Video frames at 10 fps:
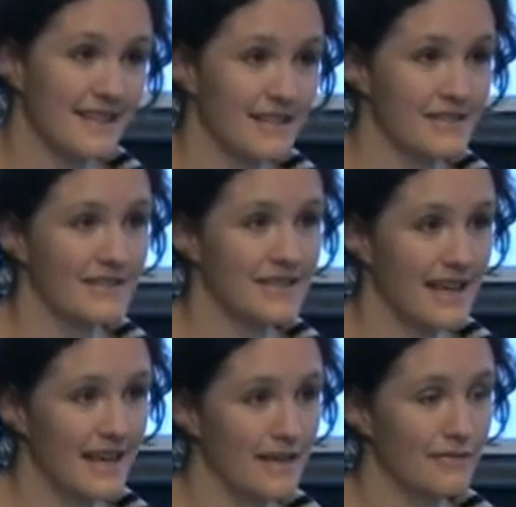So to
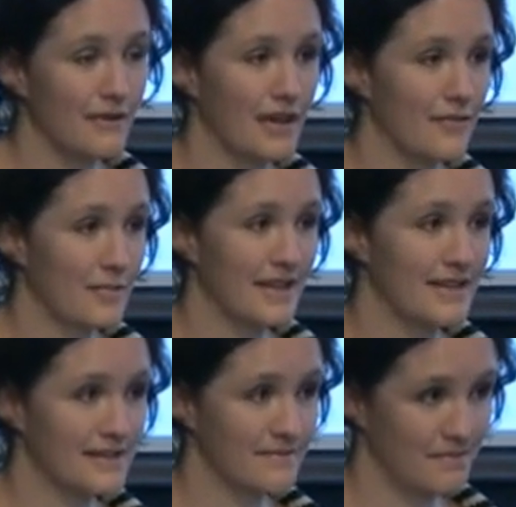have
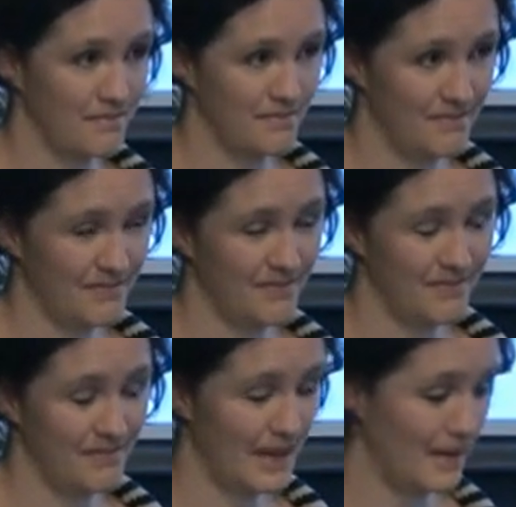craft-based
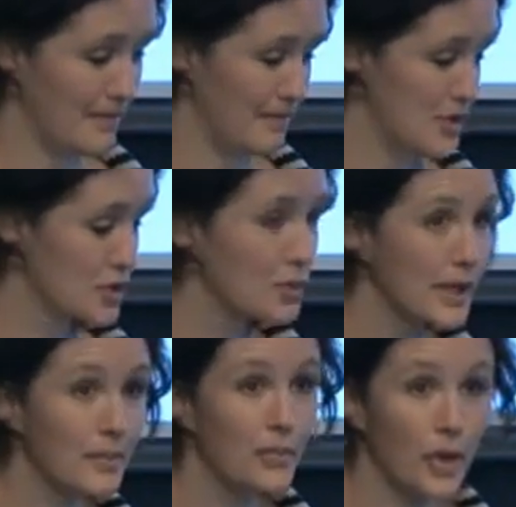
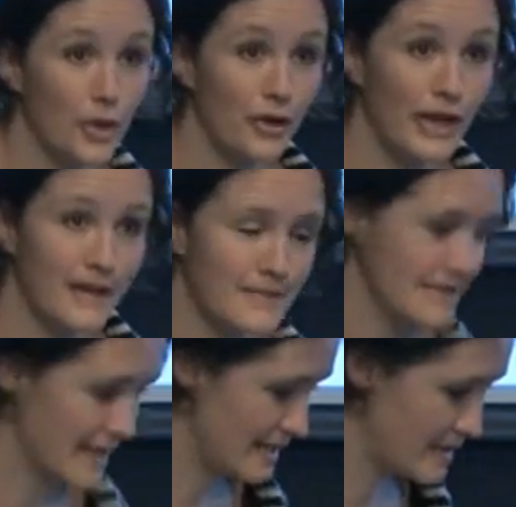doing programs
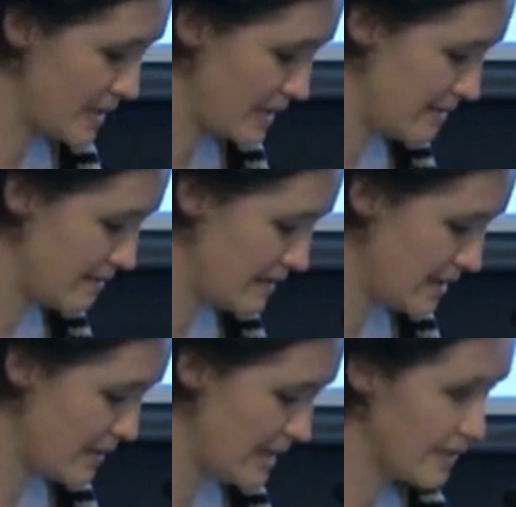has been a
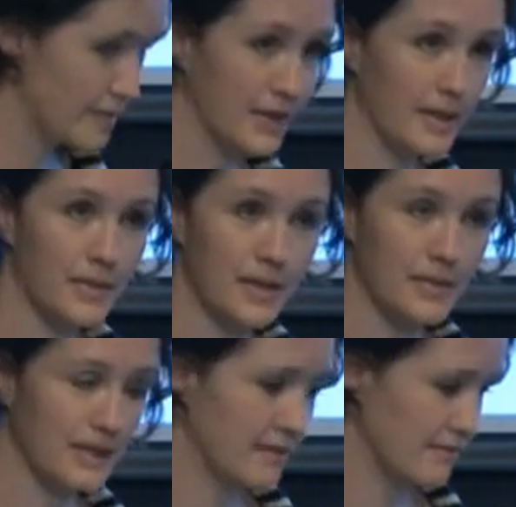way of bringing
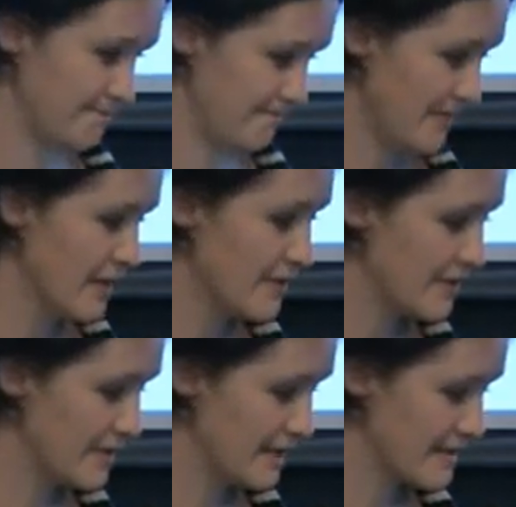people in
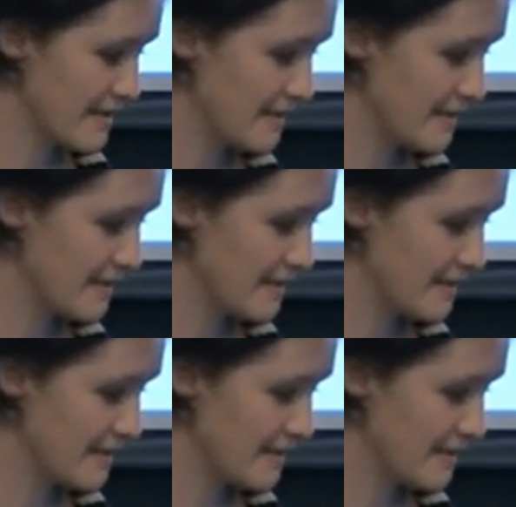for us.